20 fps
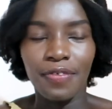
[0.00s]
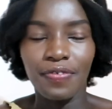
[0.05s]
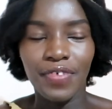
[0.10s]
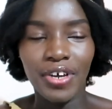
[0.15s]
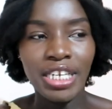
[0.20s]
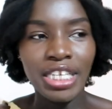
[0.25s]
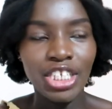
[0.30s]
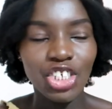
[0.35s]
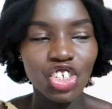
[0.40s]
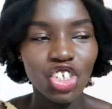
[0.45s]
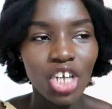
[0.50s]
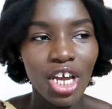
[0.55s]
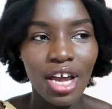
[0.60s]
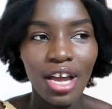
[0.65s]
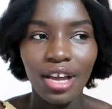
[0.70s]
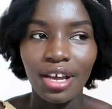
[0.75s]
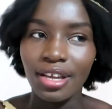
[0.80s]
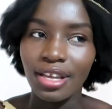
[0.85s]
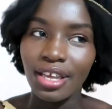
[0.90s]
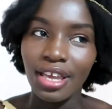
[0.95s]
furniture,
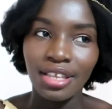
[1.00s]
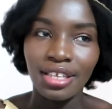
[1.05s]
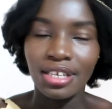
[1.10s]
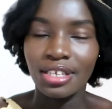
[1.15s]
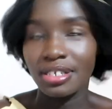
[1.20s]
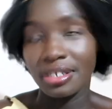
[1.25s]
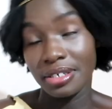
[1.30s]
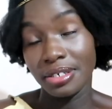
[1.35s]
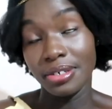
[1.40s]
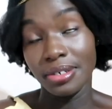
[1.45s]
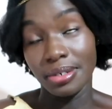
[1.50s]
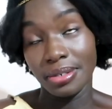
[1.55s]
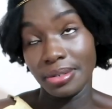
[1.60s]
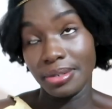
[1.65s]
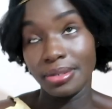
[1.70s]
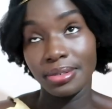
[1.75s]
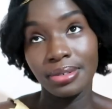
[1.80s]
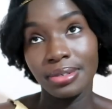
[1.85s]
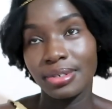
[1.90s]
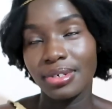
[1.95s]
Kenyan, you know,
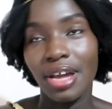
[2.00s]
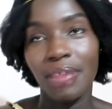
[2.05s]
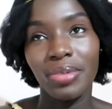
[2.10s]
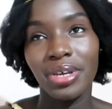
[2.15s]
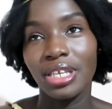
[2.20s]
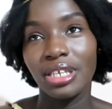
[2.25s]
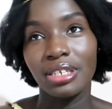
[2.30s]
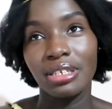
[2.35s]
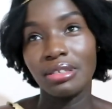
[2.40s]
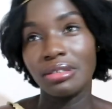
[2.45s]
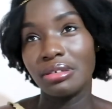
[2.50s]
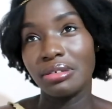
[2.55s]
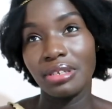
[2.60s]
I mean,